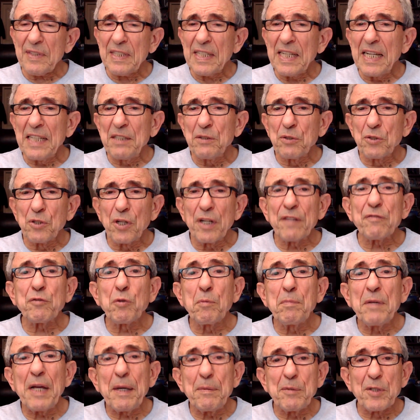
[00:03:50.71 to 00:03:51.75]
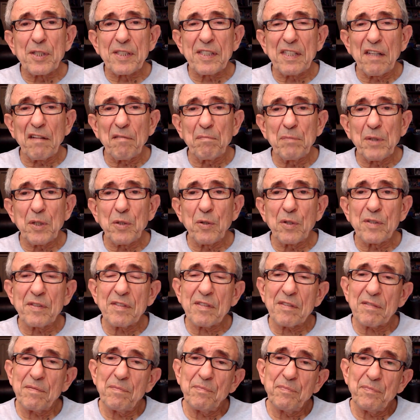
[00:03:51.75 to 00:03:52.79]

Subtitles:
And you don't have to blame yourself because